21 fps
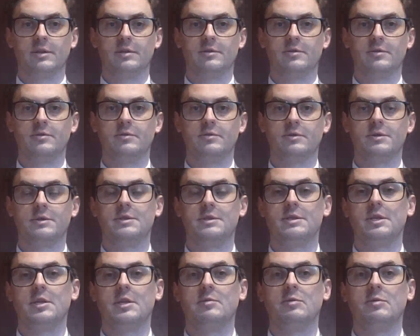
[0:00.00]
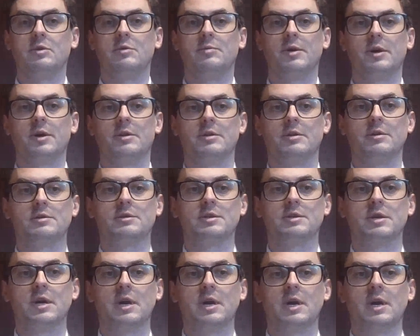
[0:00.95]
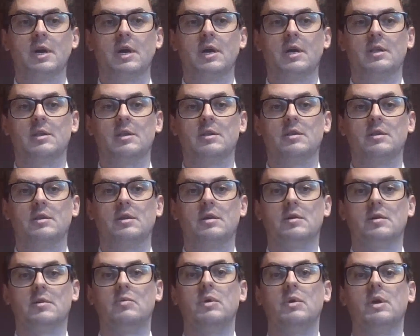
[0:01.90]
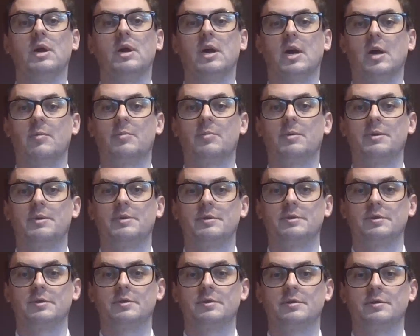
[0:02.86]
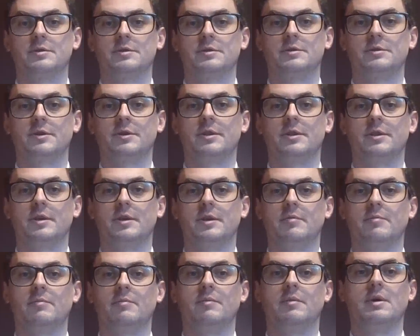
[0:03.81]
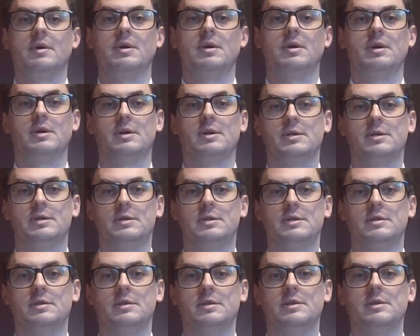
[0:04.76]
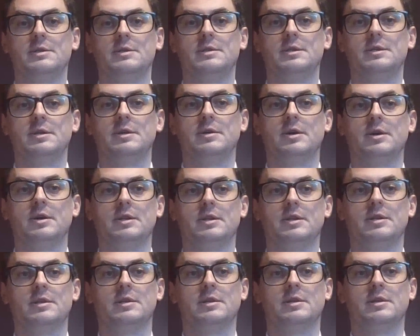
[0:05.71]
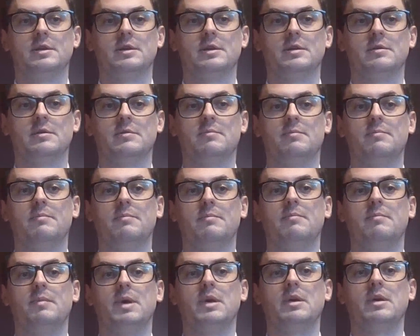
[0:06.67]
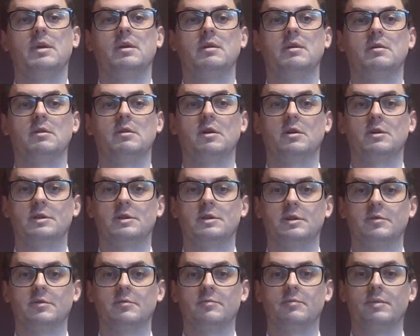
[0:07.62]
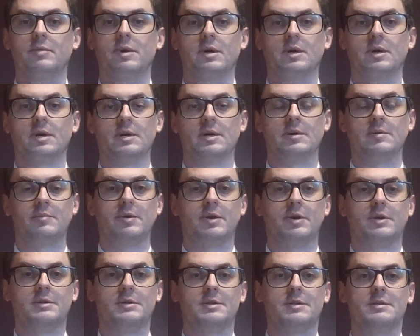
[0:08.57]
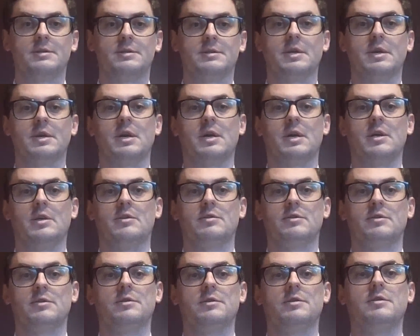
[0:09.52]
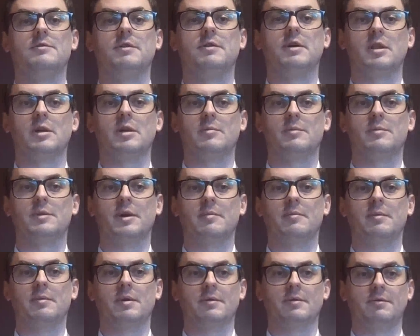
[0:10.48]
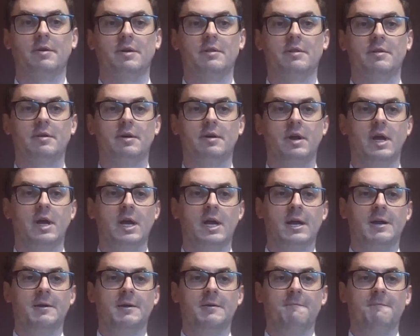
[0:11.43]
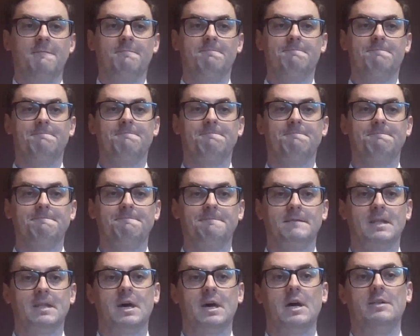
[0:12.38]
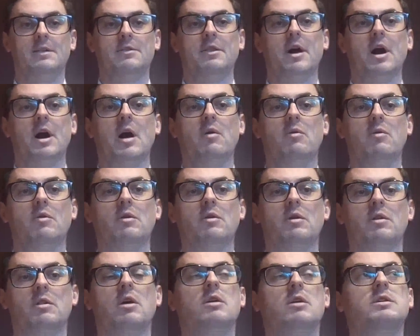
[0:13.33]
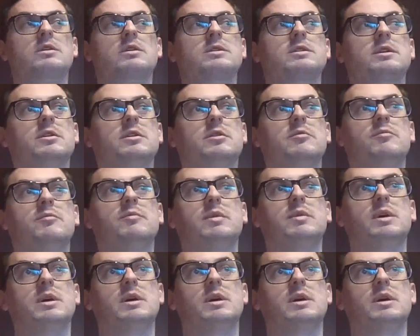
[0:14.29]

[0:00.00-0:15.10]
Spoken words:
2 sustainable products, and we are happy to strengthen them still this year and making long-term process to develop them further. And our long-term